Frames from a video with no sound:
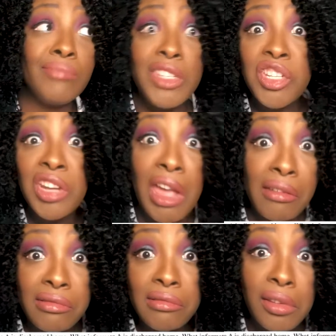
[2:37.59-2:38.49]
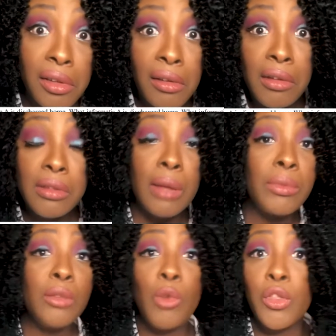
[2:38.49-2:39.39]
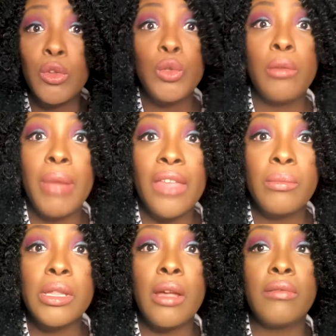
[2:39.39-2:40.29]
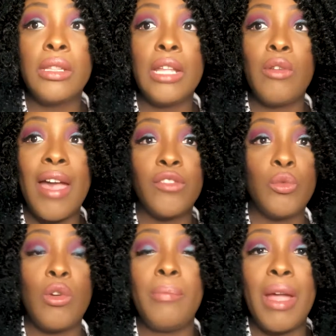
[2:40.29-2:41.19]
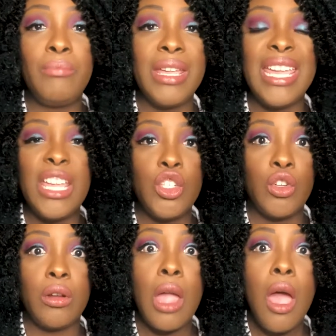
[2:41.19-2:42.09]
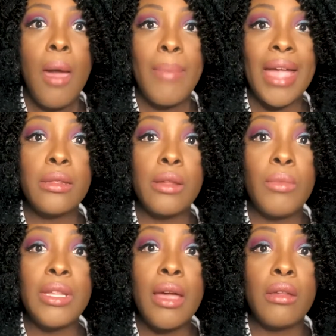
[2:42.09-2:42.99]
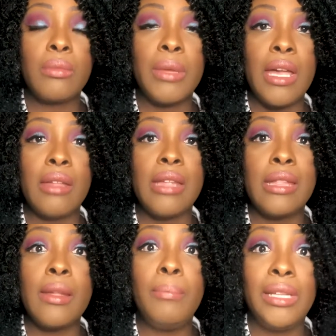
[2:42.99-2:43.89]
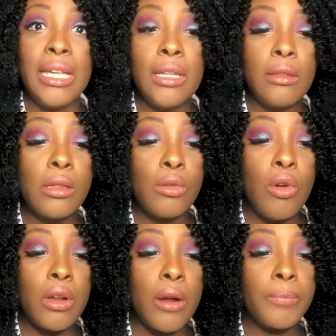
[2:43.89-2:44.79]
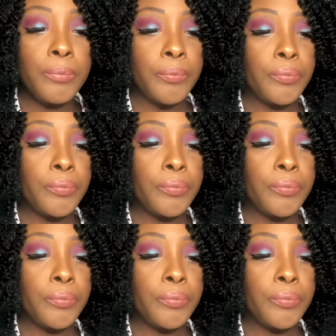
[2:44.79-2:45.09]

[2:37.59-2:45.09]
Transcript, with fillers: chest, something where they're doing by themselves and they don't have to worry about being injured by someone else because it's a bleeding disorder.